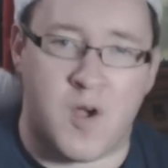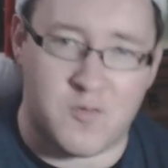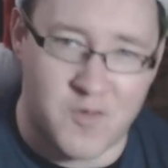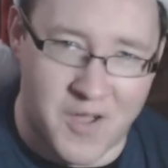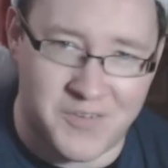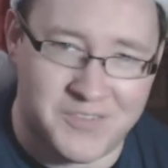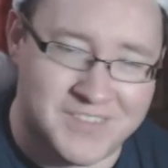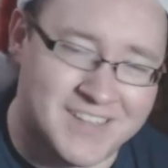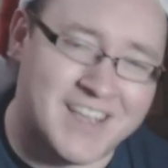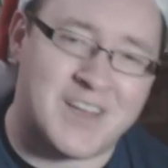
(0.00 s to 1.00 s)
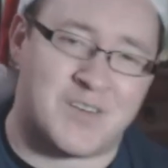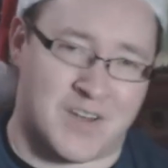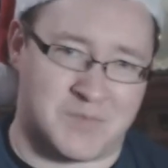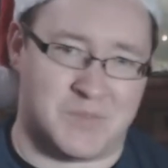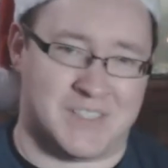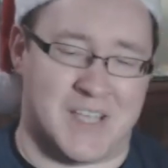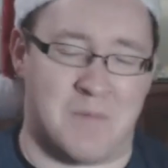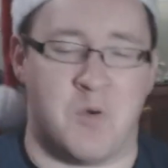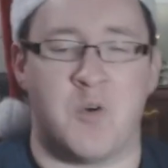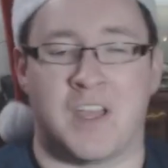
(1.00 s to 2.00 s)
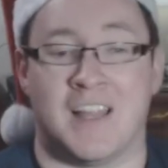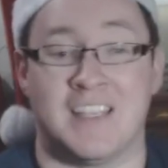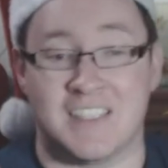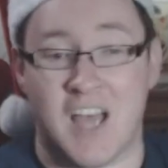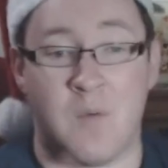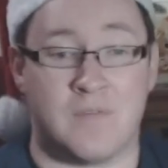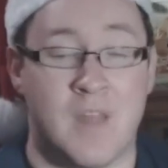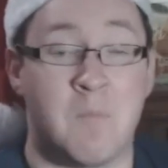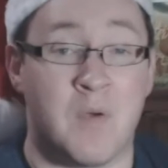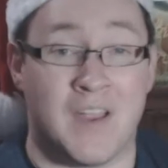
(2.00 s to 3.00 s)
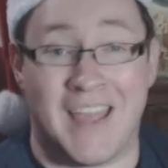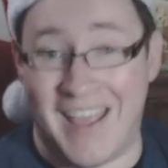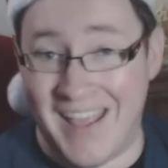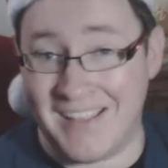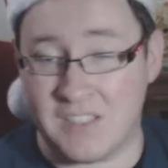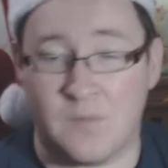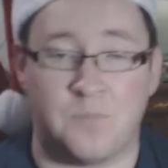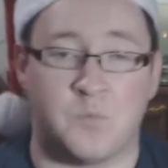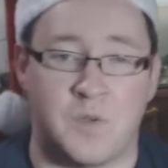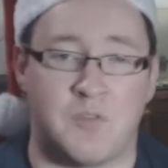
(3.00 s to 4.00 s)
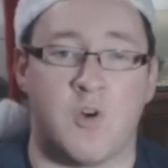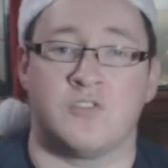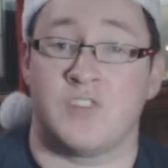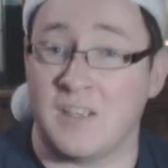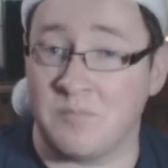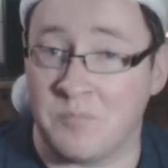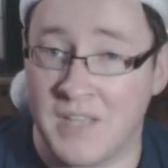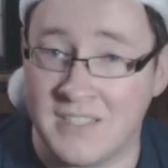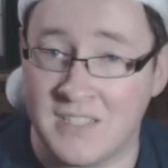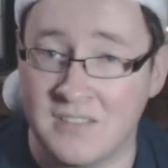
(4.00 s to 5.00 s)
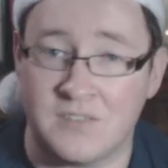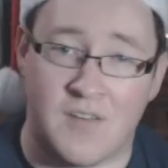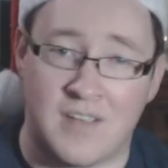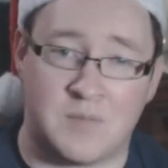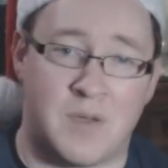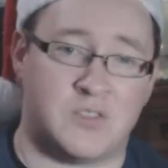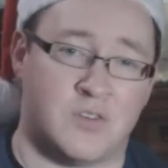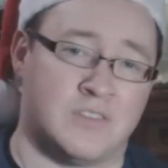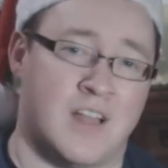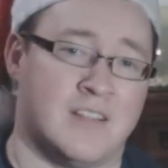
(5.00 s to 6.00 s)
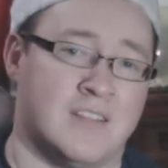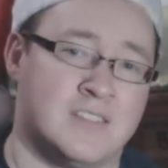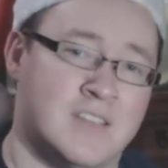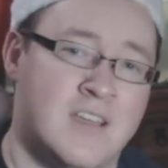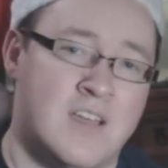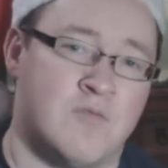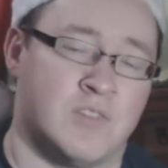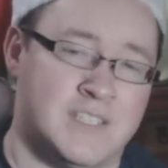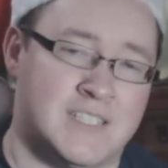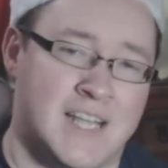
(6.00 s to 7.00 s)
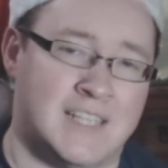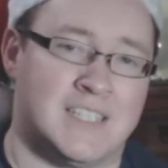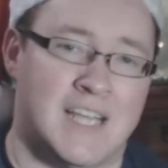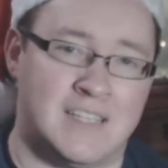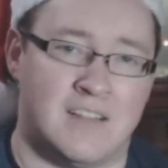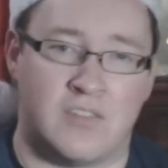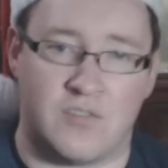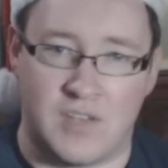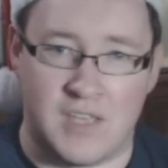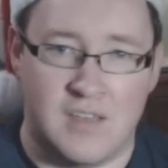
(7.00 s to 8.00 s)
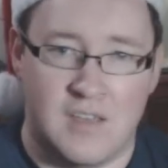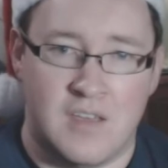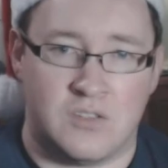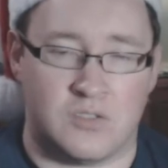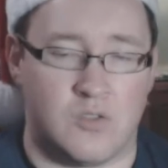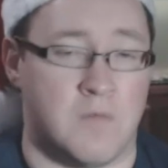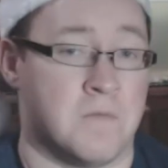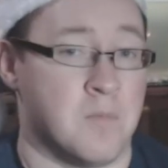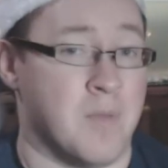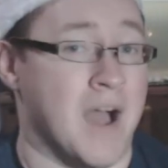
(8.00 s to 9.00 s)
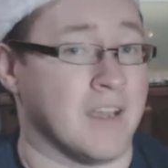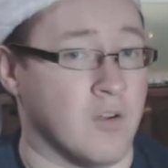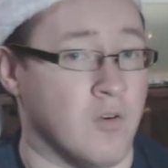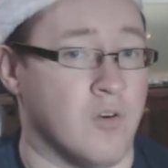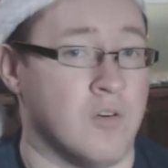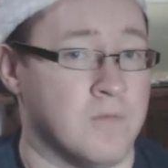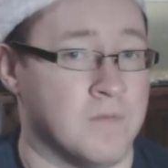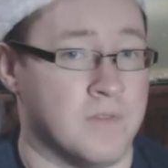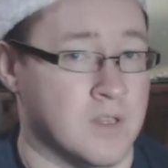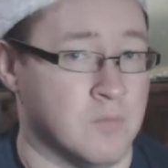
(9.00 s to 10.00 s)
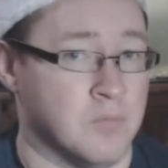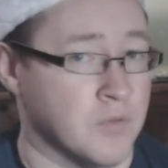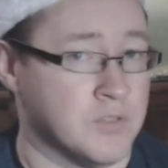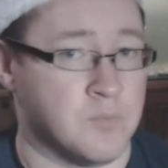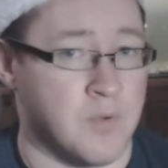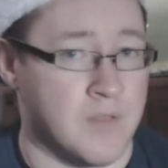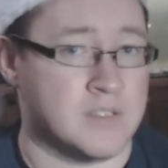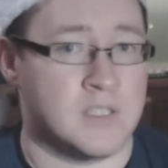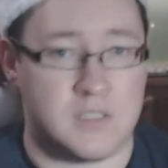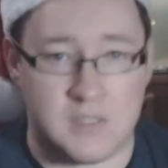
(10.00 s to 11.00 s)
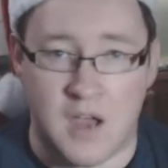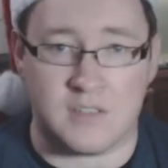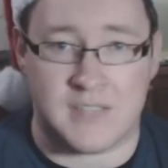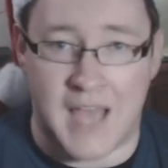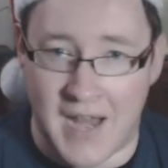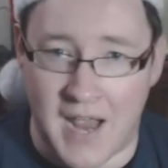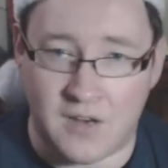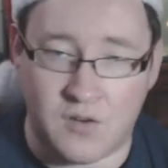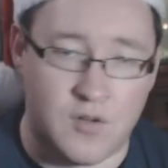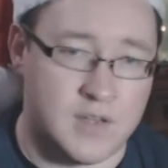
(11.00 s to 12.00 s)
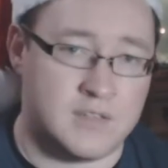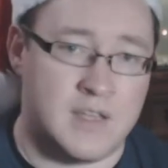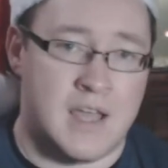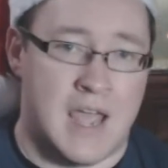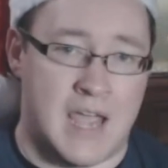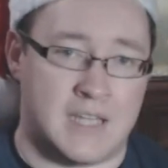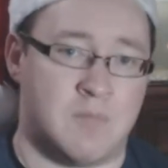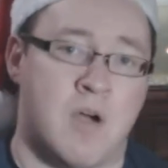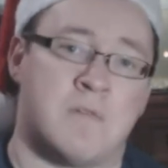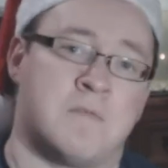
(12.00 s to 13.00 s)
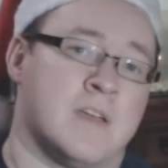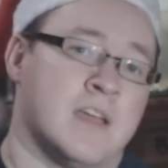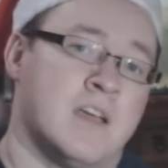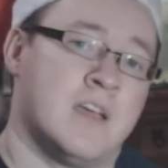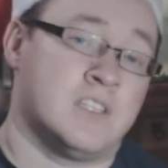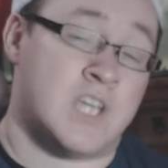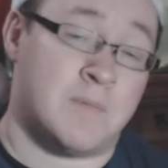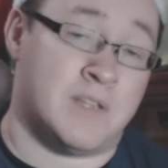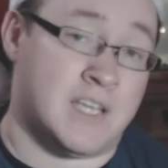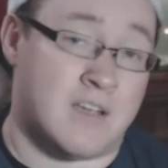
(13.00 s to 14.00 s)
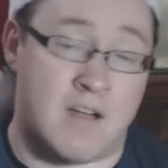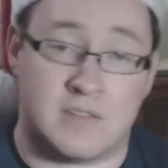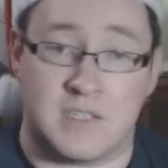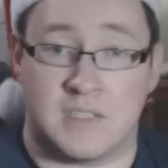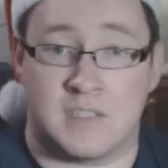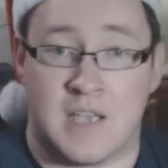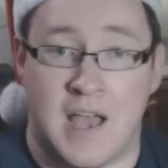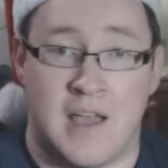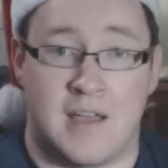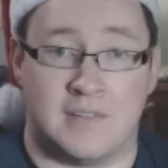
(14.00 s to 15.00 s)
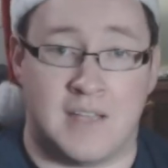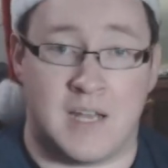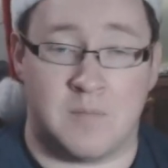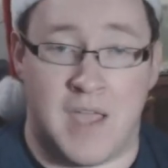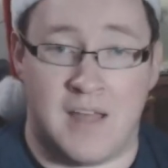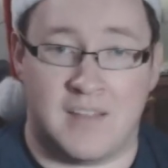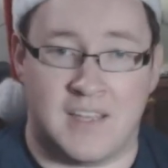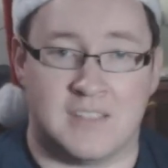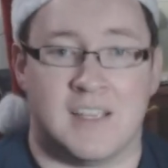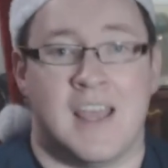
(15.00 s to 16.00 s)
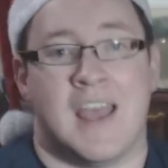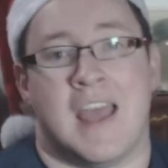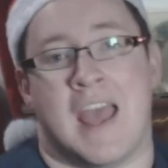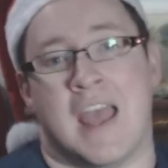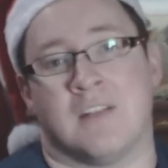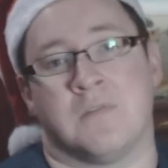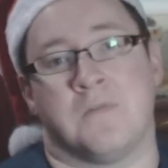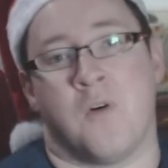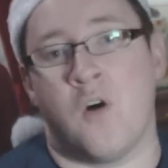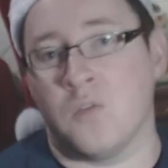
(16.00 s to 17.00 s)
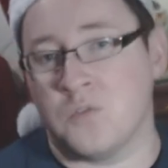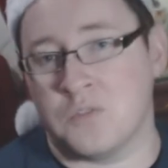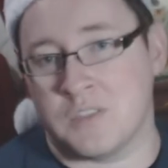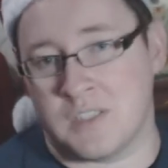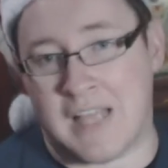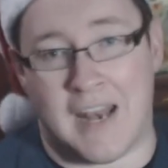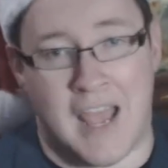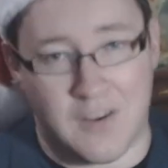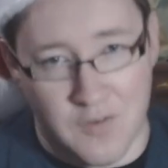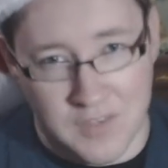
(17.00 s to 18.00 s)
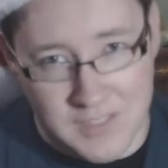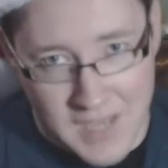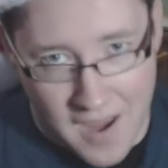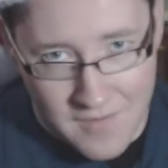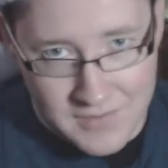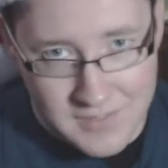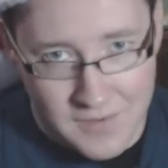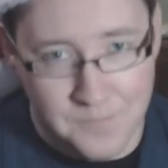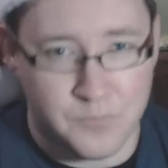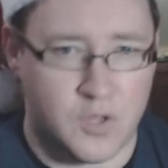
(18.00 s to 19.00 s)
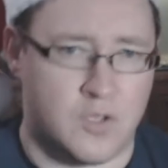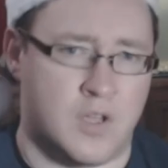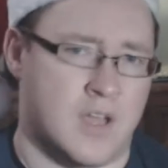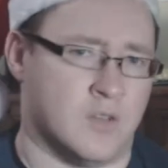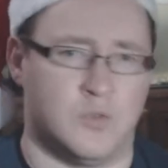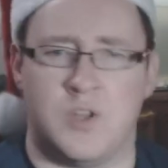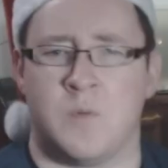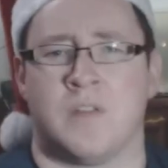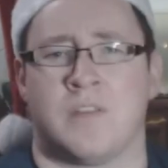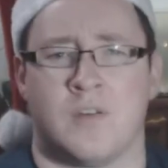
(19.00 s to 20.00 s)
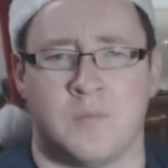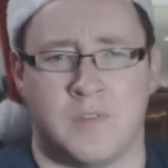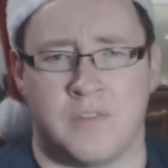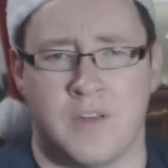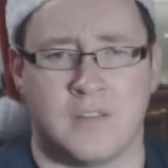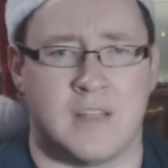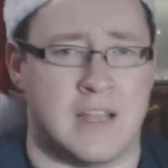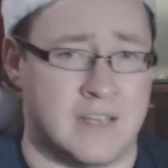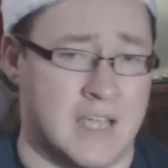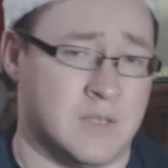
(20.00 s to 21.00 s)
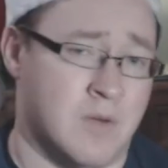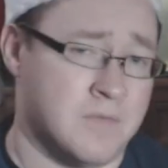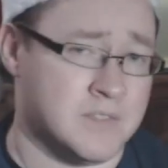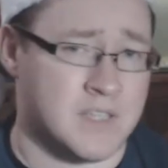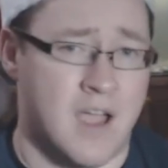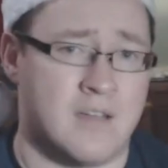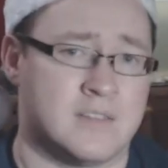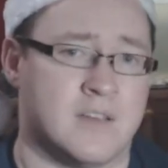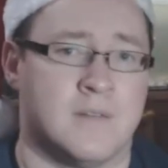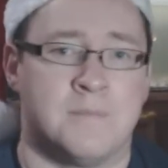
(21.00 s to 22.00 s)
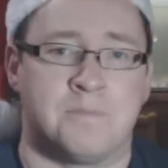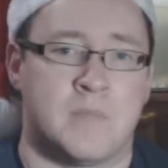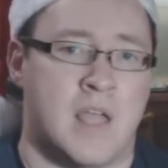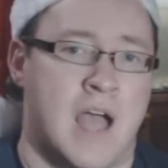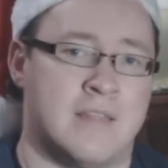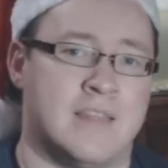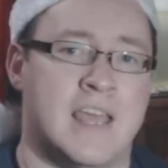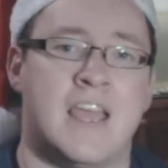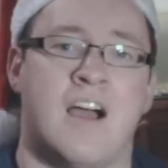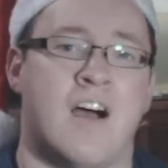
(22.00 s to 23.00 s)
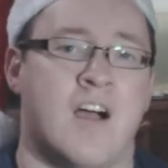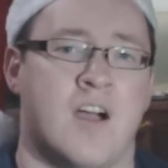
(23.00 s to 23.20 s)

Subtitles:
around Christmas time. Okay, let's start with number 8. We've got Trading Places, directed by John Landis, released in 1983, just off of the back of The Blues Brothers. It stars Dan Aykroyd, Eddie Murphy, Jamie Lee Curtis, and Denham Elliott. It follows Dan Aykroyd's character, Louis Winthorpe III, and Eddie Murphy's character, and they